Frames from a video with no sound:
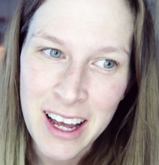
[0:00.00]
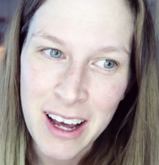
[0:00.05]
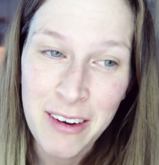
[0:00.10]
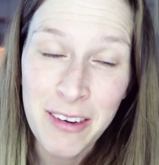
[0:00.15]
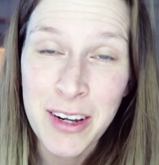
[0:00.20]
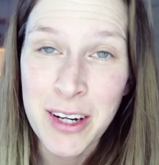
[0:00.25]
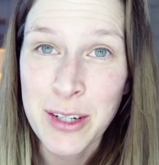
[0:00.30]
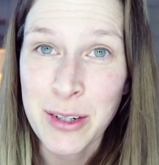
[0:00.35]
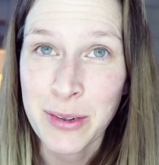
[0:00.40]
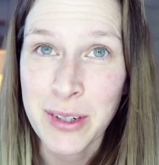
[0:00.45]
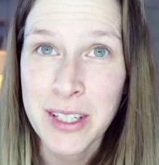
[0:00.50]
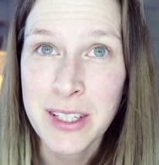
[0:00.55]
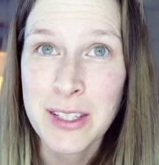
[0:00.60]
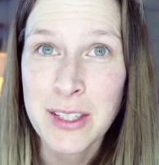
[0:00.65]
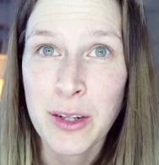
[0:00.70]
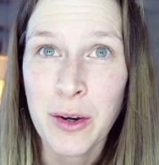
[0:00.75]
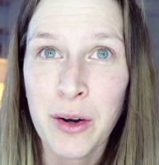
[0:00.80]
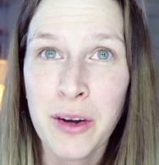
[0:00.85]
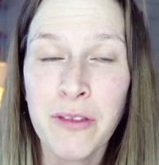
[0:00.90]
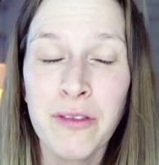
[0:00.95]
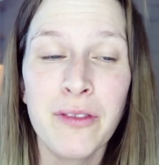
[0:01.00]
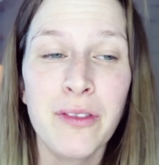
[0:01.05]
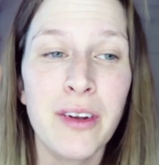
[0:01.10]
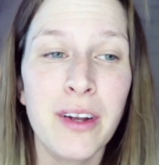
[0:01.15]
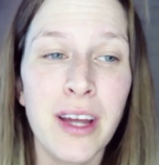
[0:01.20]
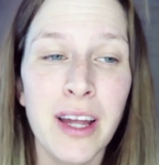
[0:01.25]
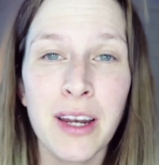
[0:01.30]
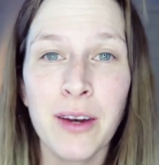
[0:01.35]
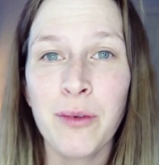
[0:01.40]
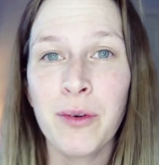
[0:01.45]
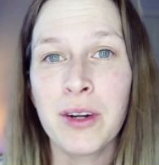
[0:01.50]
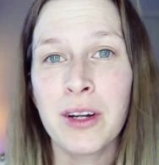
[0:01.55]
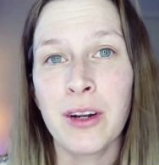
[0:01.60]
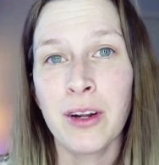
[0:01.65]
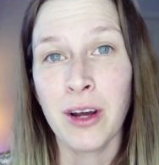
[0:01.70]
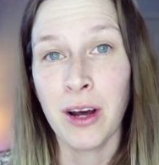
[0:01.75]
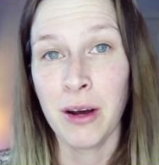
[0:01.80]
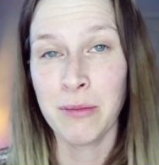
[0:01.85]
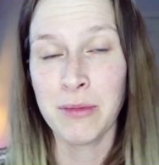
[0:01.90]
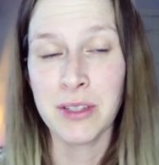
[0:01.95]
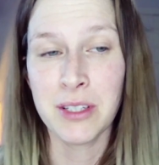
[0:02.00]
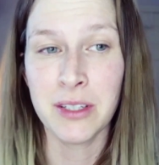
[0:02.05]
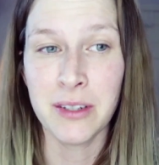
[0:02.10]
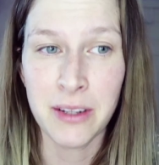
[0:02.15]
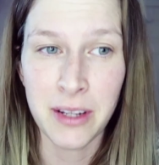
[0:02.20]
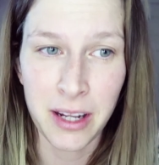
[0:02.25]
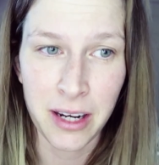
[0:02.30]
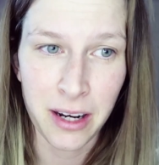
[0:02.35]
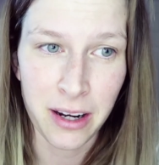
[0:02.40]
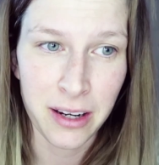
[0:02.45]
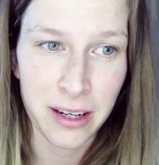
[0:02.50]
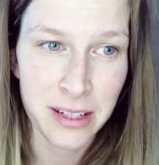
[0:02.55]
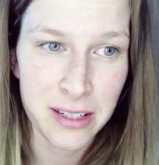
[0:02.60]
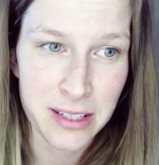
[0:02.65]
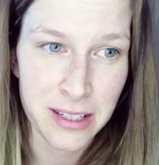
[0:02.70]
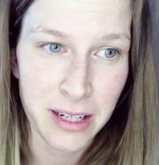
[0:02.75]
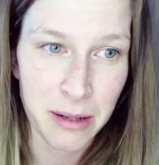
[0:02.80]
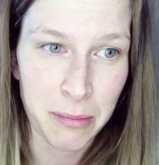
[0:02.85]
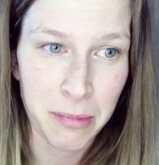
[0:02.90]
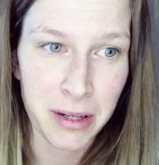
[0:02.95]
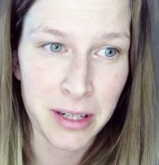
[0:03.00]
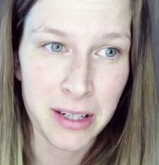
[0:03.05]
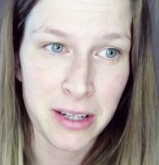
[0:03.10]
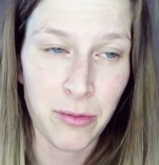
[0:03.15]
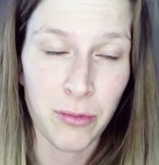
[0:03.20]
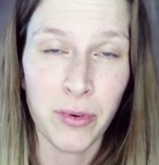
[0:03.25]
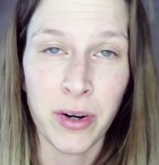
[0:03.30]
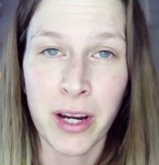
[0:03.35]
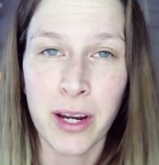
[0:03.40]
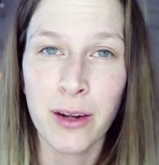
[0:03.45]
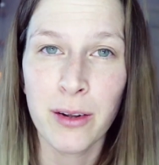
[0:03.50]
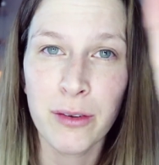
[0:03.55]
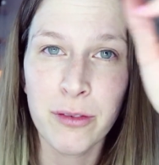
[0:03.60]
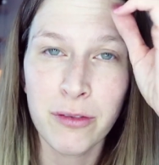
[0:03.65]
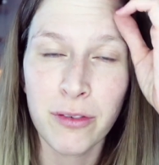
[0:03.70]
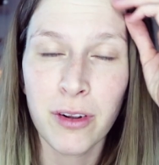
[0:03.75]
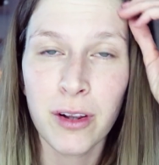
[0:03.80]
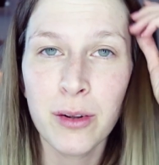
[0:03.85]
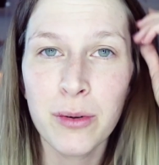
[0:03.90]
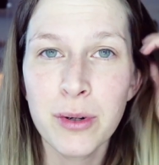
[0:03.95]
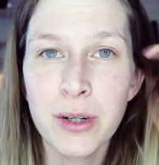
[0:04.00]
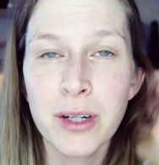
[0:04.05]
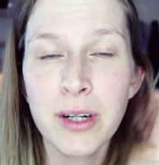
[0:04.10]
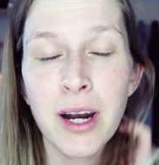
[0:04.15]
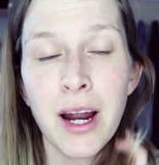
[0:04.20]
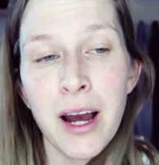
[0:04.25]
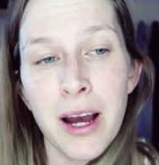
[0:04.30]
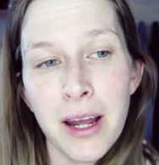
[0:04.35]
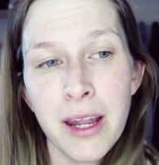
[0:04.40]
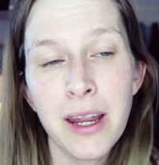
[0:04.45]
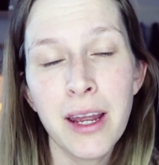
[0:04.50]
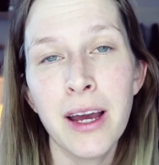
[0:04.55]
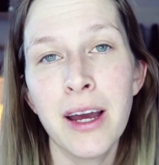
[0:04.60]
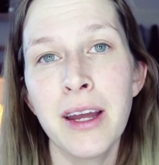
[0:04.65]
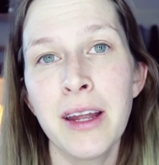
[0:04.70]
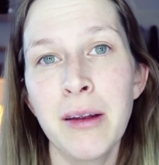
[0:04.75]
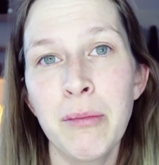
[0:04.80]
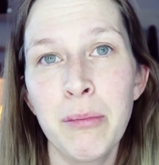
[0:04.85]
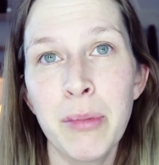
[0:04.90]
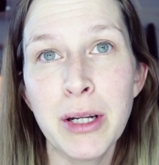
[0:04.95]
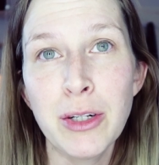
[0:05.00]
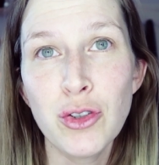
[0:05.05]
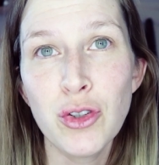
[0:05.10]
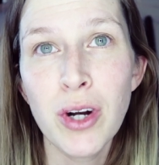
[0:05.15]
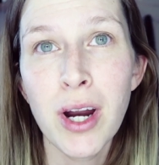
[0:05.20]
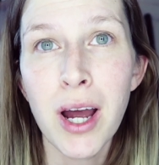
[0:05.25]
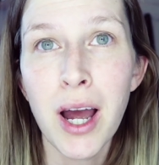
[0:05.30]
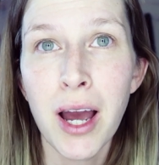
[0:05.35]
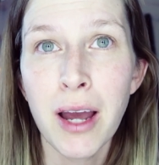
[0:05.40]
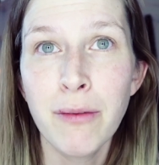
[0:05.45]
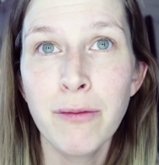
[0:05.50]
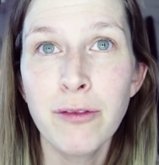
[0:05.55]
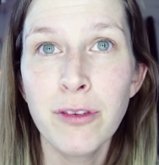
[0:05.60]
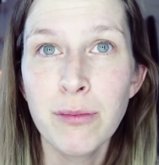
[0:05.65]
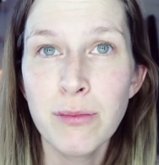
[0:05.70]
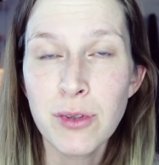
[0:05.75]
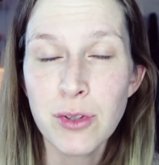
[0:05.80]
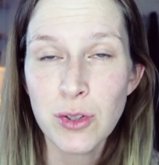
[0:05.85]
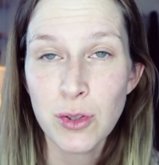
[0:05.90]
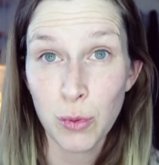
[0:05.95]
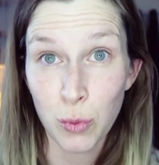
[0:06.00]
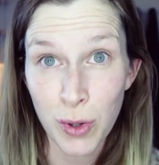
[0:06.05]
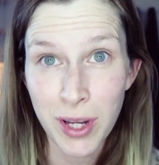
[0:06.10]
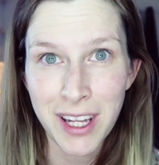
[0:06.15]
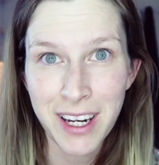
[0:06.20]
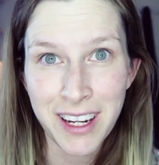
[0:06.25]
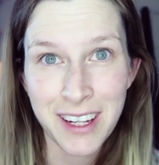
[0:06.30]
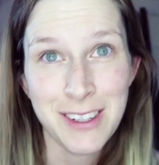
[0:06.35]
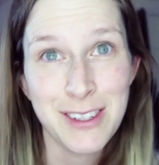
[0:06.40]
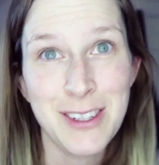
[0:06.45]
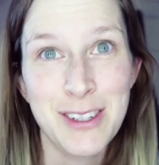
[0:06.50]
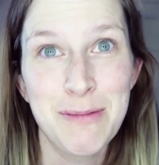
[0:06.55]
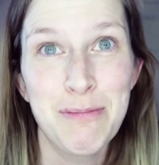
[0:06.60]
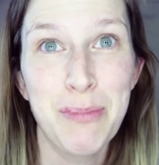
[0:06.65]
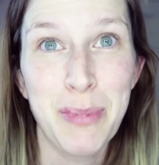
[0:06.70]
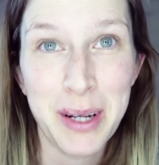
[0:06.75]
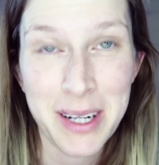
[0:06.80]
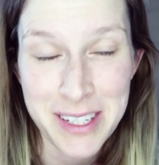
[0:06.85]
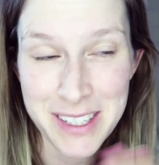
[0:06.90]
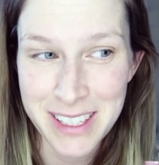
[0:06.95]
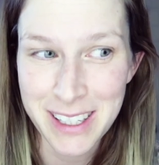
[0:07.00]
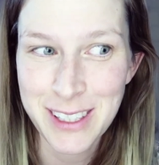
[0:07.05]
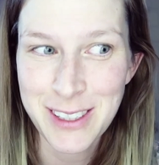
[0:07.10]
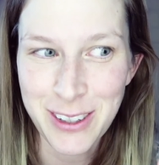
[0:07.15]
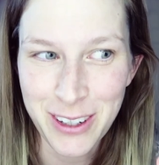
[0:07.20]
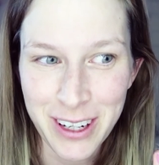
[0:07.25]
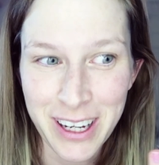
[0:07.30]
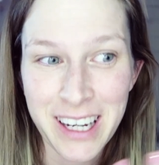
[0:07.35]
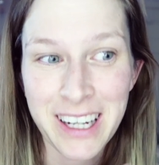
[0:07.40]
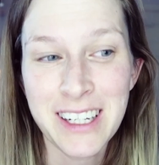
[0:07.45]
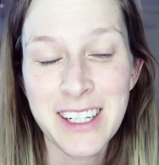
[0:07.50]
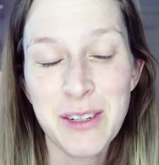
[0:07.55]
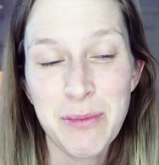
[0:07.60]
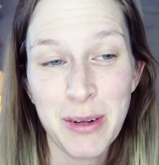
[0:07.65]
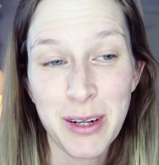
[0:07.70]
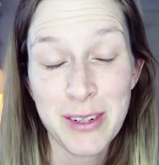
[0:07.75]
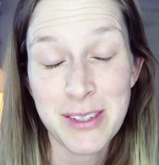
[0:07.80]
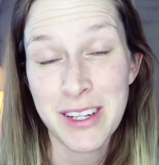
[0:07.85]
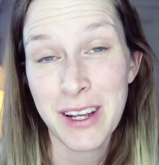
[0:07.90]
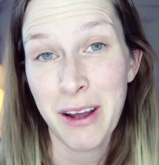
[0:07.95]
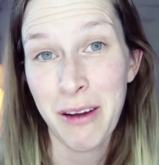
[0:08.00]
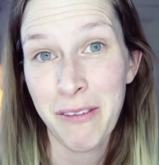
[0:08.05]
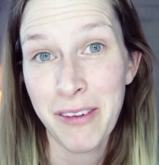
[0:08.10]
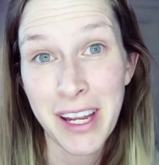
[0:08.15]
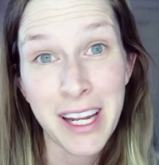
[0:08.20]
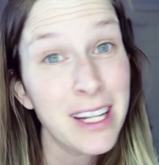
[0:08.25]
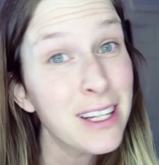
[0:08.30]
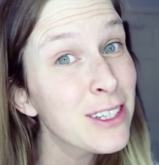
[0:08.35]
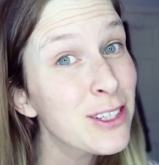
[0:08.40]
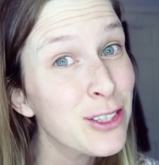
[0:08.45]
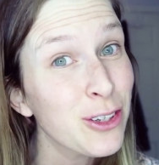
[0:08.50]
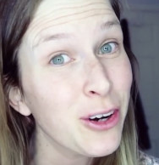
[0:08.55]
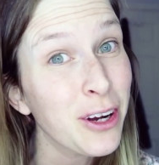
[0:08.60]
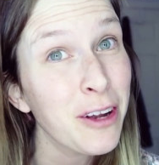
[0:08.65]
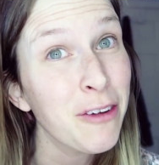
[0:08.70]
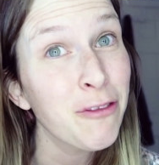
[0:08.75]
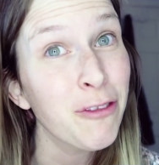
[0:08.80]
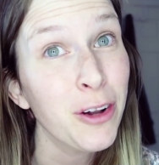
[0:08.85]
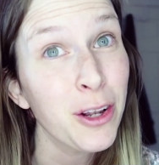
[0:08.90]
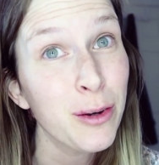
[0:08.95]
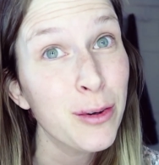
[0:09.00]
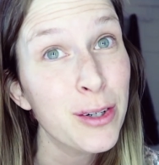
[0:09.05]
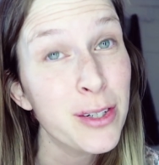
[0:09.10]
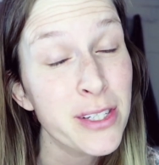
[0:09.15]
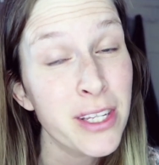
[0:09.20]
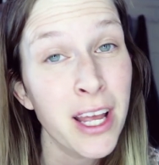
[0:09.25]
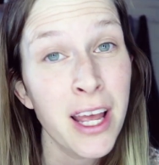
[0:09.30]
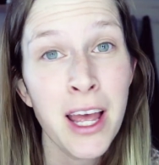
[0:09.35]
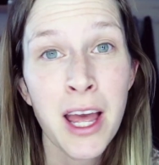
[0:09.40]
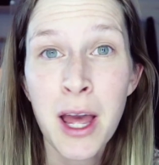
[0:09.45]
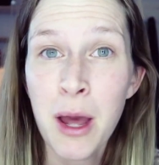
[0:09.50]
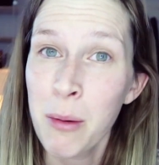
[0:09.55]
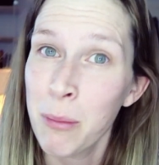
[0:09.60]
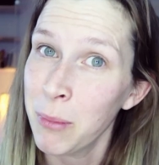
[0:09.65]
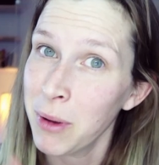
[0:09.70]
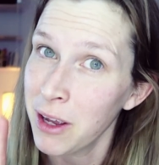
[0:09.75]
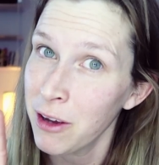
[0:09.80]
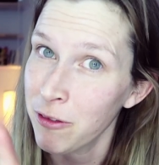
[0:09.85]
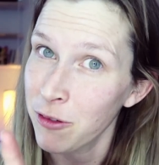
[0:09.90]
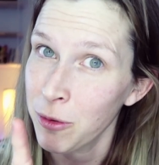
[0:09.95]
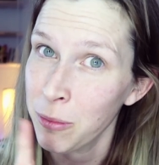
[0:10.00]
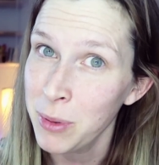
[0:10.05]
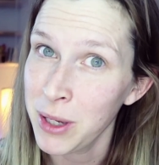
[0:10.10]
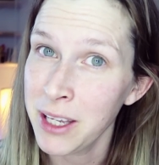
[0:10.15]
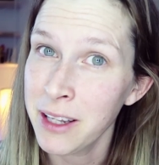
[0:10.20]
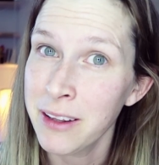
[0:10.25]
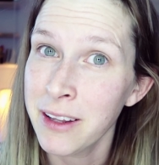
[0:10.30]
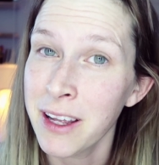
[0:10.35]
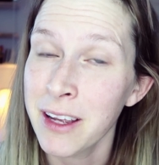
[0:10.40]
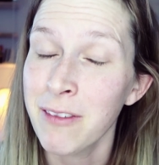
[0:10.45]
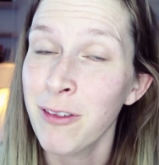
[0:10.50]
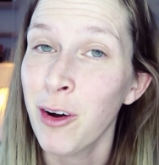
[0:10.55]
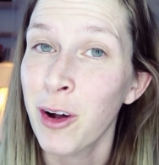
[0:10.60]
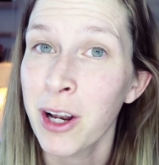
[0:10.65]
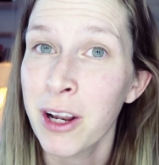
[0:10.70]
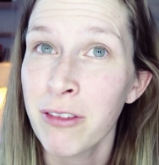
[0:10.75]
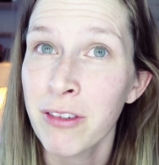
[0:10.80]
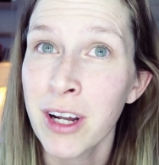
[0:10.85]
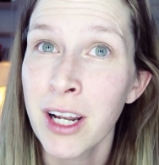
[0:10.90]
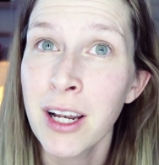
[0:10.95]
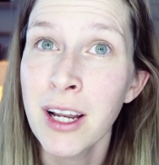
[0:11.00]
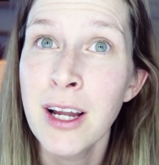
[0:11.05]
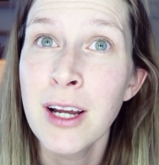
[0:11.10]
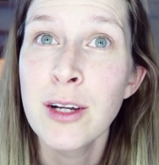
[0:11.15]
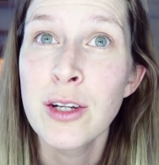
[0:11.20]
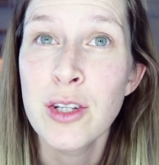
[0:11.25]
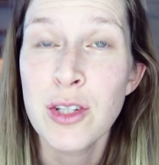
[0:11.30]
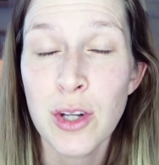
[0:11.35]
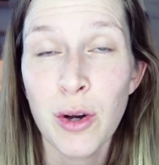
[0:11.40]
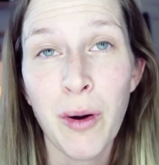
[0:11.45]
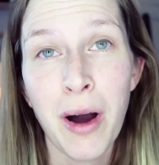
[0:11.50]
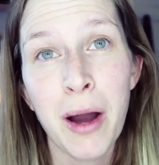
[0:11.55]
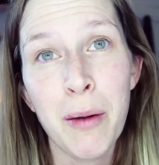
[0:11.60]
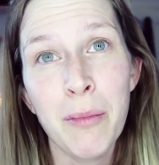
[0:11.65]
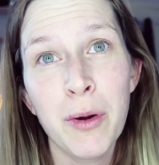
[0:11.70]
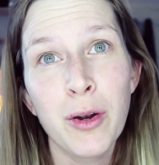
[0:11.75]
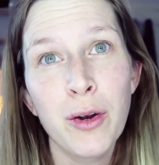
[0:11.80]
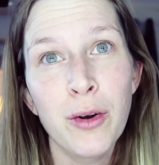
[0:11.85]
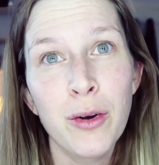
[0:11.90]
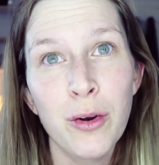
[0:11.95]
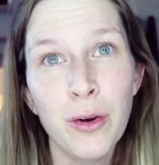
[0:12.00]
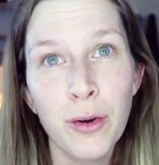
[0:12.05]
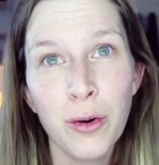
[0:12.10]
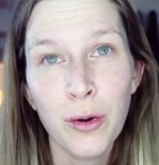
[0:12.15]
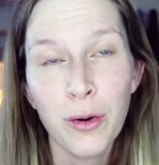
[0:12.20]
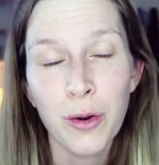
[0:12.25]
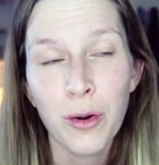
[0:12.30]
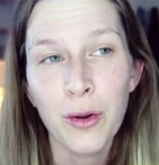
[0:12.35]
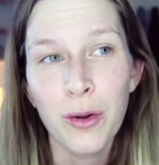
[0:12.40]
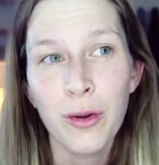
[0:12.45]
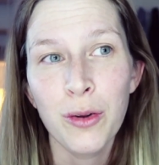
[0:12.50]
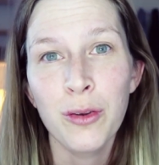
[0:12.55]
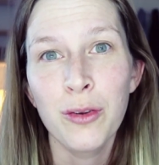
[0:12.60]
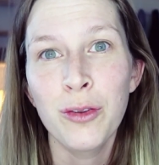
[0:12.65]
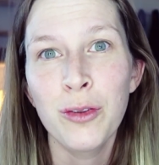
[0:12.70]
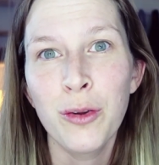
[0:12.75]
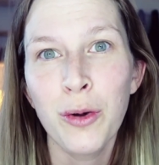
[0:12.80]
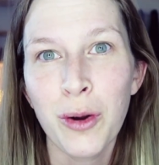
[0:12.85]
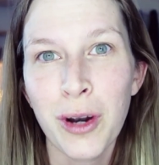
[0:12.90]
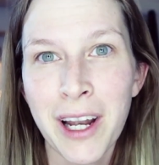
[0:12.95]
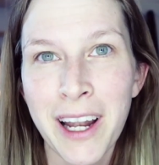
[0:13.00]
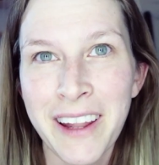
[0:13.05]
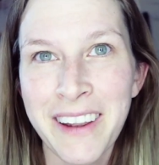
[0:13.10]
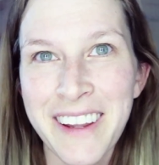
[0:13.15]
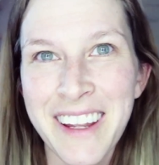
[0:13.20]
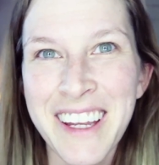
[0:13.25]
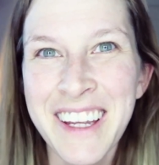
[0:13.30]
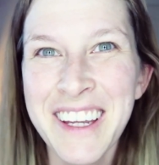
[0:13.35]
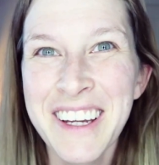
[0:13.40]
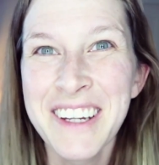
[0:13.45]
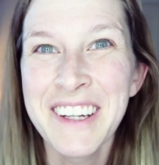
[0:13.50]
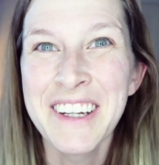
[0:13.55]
I'm gonna do it. So if anyone comes here that isn't my regular follower, hi, I am Petra. I'm from Sweden, but I still talk English because I have English talking followers. We are from Pite I vanliga fall. So I'm a Norrlänning.